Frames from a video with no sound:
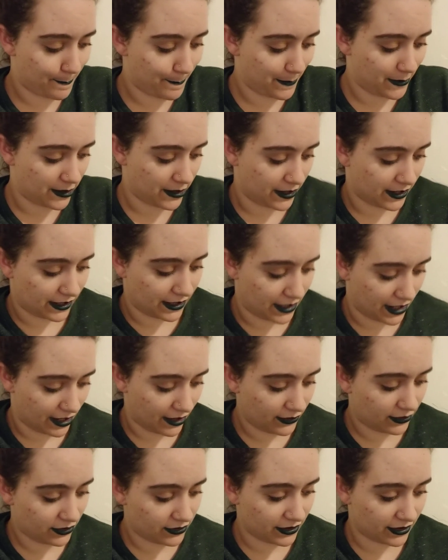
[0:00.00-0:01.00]
But
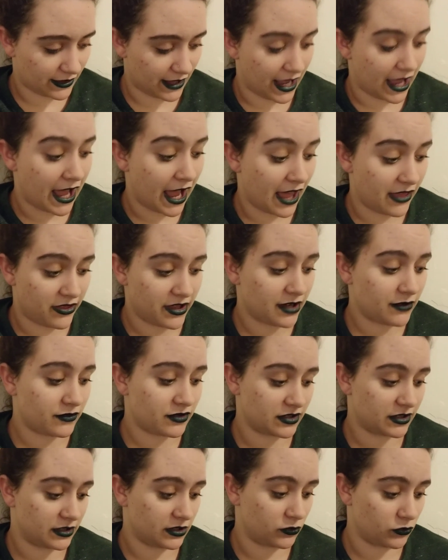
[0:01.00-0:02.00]
other than that, I think it
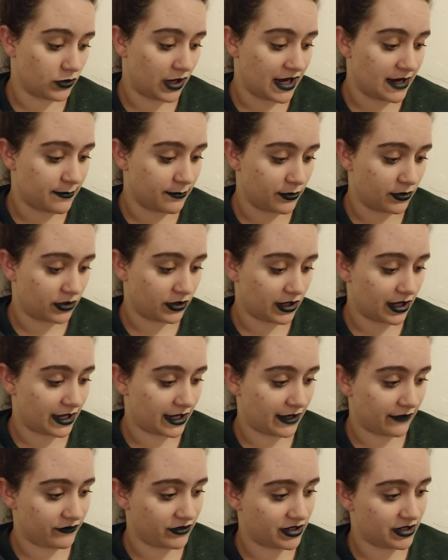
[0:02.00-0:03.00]
was a great book. I
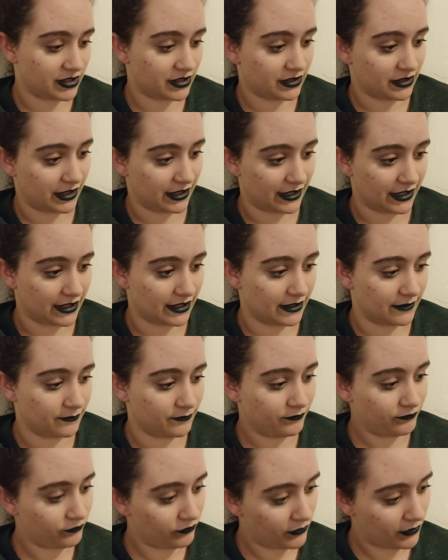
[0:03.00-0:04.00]
give it like a
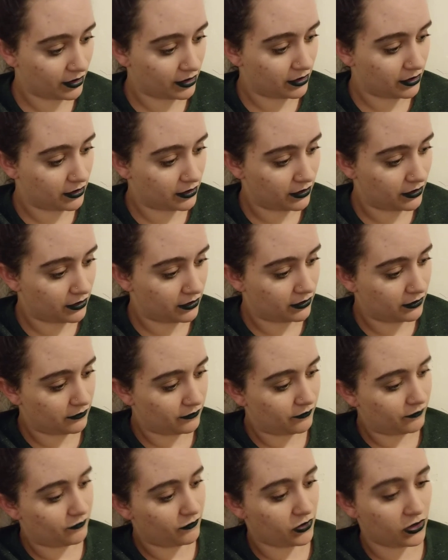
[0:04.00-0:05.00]

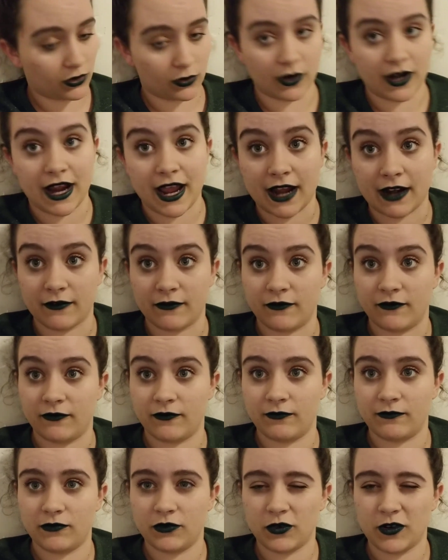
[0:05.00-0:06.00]

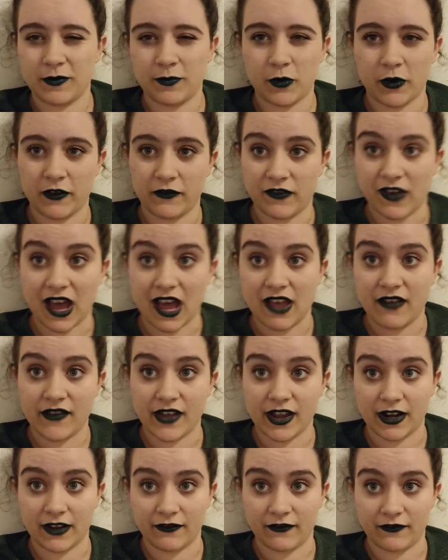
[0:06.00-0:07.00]
3.5
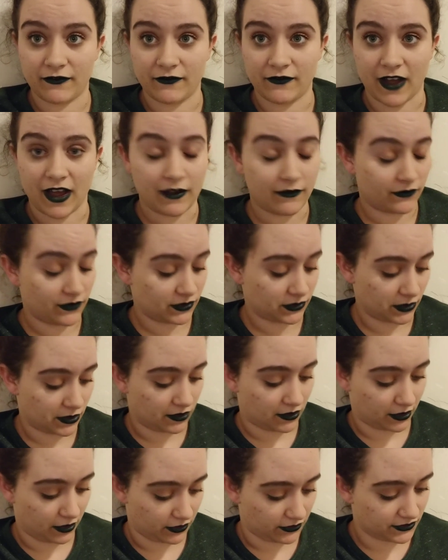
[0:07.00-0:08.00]
out of 5
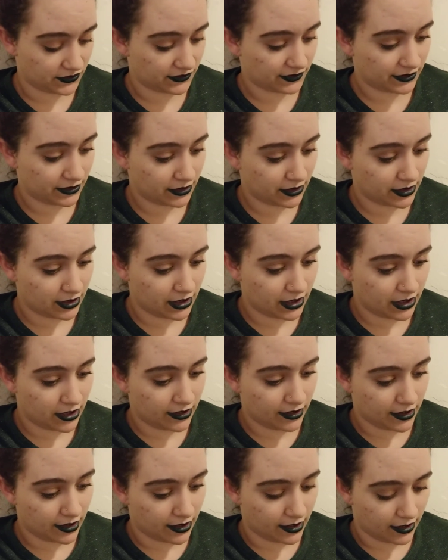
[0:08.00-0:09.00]
stars.
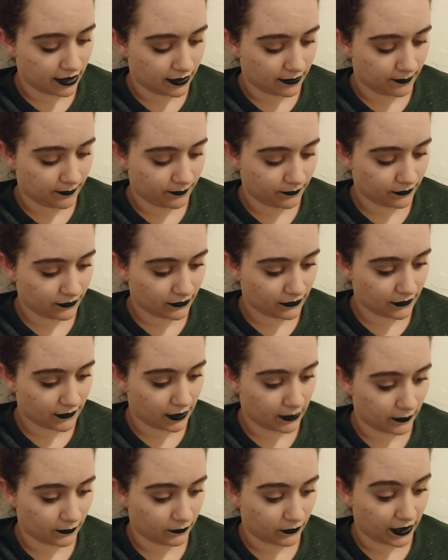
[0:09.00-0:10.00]

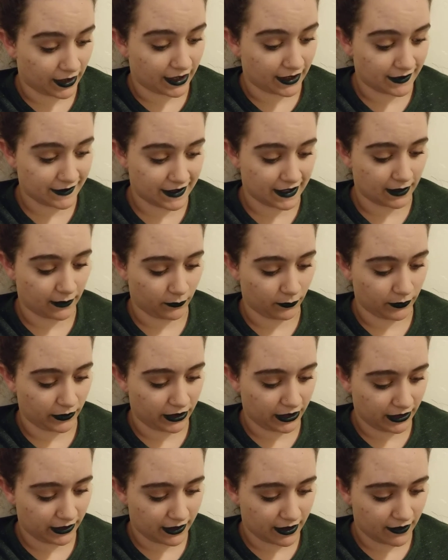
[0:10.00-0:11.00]
Like I said, I
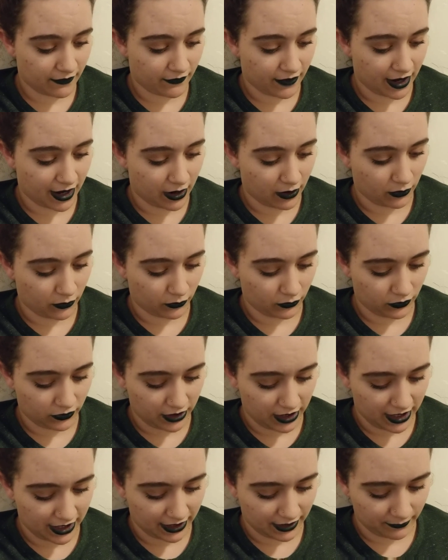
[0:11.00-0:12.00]
really love how
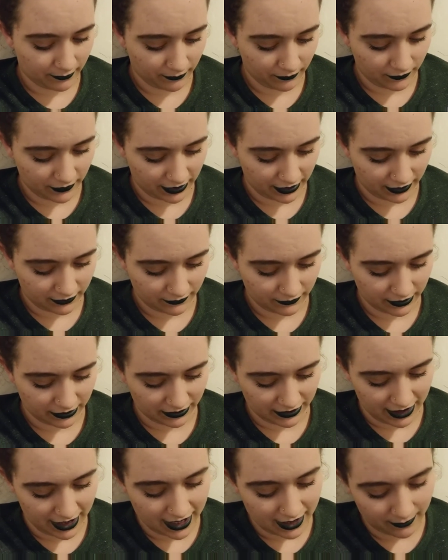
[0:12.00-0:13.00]
not
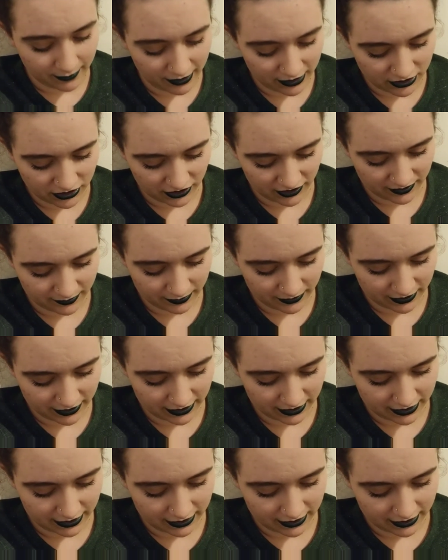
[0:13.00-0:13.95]
the animations, but